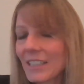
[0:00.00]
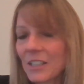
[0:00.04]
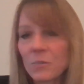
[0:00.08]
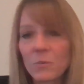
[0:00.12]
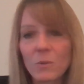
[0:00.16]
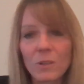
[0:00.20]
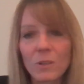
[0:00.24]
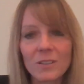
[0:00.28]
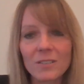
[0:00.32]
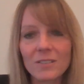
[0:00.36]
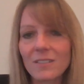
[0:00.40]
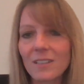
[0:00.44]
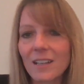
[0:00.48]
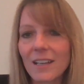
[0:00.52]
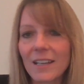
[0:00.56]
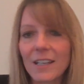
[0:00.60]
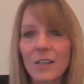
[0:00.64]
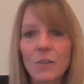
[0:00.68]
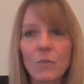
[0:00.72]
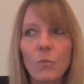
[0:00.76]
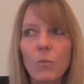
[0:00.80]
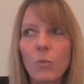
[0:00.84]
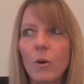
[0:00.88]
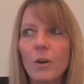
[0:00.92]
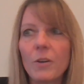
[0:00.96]
it wasn't
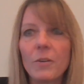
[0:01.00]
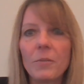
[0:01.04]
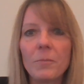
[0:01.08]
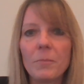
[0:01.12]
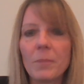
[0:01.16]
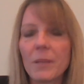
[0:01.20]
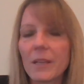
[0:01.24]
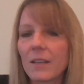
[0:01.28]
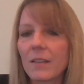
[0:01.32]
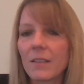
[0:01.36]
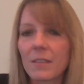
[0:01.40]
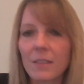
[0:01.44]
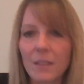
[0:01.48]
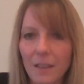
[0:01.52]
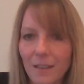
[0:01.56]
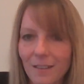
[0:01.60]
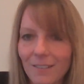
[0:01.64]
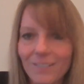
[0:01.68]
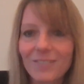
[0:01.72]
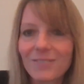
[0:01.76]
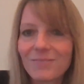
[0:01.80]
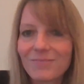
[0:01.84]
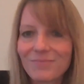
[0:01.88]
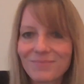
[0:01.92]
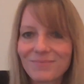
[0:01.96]
like one big
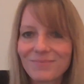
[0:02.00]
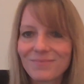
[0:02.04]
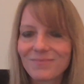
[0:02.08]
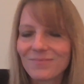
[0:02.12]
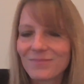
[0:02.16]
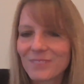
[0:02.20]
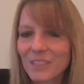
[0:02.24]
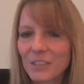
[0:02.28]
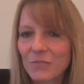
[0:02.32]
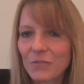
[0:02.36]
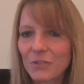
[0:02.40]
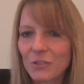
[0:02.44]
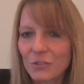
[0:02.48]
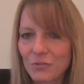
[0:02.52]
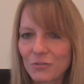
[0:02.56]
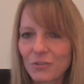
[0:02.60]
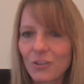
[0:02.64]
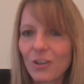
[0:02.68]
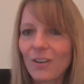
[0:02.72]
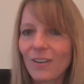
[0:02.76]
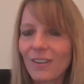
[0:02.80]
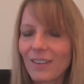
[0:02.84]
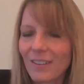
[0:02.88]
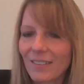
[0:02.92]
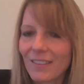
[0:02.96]
thing that was
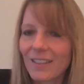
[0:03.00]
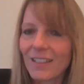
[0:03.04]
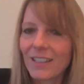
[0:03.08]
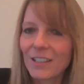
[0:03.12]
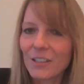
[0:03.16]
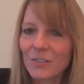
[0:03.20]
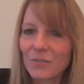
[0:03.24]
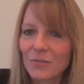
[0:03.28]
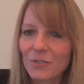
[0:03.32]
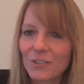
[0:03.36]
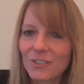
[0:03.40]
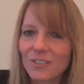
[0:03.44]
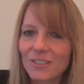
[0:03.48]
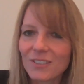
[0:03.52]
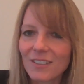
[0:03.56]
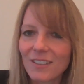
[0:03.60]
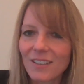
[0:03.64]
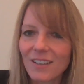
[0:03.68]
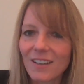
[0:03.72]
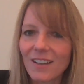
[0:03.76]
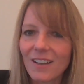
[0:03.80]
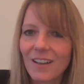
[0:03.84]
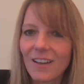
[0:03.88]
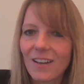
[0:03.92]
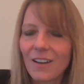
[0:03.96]
wrong. I think it was
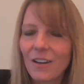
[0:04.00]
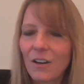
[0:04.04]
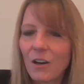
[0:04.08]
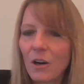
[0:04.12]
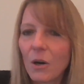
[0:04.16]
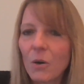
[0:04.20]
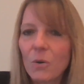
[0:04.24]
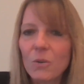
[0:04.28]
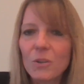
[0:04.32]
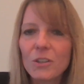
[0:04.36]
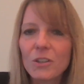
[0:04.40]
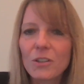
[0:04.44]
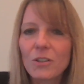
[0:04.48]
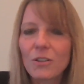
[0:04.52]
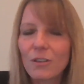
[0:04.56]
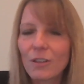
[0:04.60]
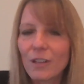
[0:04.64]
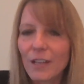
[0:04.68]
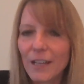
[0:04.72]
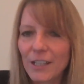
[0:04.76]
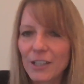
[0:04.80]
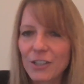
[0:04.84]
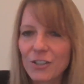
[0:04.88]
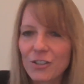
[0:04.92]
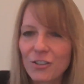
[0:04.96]
a whole
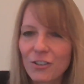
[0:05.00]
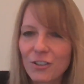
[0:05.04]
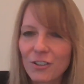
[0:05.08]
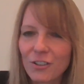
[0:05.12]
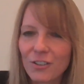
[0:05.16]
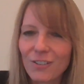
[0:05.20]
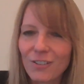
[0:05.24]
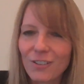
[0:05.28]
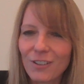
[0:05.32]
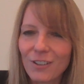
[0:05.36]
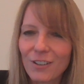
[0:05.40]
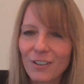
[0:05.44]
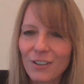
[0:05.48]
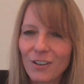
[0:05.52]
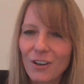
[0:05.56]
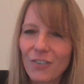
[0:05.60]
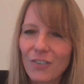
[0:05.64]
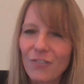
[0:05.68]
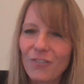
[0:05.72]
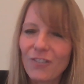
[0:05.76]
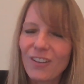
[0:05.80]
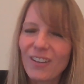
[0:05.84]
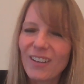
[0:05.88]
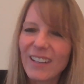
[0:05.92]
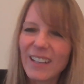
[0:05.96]
collection
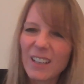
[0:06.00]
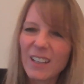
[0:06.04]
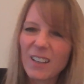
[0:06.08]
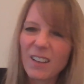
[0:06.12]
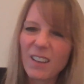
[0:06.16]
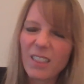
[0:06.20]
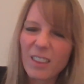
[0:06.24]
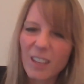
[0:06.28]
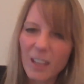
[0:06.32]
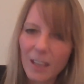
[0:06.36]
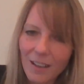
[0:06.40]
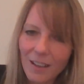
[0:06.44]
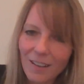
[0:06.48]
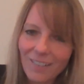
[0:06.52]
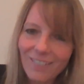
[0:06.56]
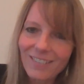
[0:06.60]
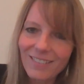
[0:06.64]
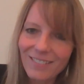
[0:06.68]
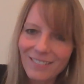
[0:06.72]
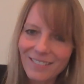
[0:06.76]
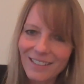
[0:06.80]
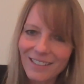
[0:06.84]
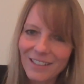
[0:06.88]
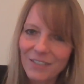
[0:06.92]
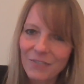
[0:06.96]
of little
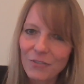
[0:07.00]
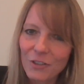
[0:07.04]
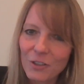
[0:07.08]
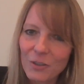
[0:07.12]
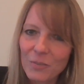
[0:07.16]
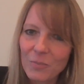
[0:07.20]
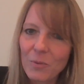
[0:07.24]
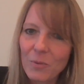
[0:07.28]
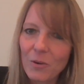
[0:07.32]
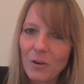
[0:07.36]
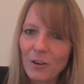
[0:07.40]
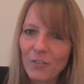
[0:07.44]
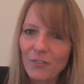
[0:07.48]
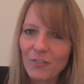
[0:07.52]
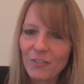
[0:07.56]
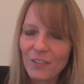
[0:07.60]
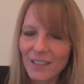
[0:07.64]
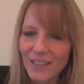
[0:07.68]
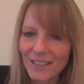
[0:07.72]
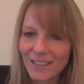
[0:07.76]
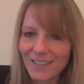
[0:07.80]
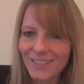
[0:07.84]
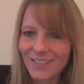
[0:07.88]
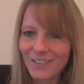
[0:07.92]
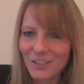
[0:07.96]
things that weren't
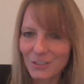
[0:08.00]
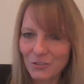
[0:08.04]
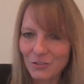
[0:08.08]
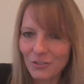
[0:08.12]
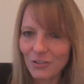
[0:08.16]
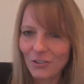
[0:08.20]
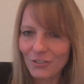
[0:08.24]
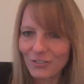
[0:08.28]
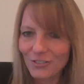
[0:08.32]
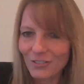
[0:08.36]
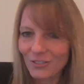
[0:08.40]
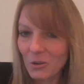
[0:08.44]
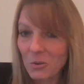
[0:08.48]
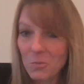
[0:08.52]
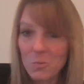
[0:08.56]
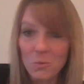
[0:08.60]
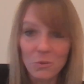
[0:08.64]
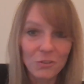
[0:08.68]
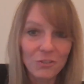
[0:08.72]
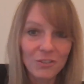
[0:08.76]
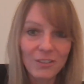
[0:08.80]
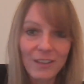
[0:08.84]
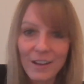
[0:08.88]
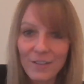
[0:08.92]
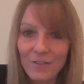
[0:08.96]
perfect across
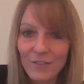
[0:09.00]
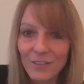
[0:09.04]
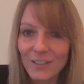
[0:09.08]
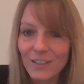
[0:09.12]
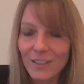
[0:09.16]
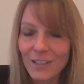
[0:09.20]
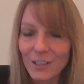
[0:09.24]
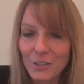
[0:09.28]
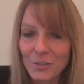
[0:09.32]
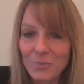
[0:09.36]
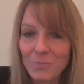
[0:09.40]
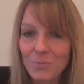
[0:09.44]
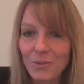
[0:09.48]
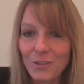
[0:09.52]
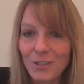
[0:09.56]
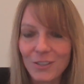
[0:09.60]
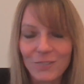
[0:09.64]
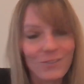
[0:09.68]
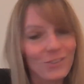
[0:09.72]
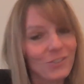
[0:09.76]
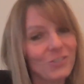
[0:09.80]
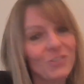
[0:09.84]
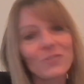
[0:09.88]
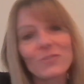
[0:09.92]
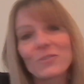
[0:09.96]
almost every touch
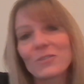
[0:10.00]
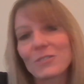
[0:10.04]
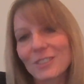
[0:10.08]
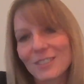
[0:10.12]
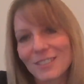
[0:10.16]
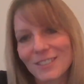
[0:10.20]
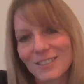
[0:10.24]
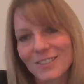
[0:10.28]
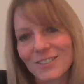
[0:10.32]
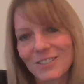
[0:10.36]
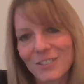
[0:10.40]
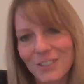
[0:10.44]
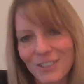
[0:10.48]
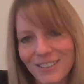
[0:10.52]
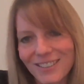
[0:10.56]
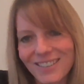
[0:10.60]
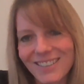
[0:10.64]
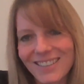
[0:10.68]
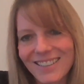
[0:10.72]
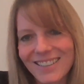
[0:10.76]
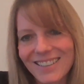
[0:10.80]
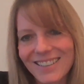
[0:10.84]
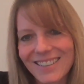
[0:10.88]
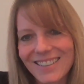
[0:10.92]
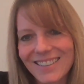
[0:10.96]
point, which of course is not
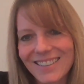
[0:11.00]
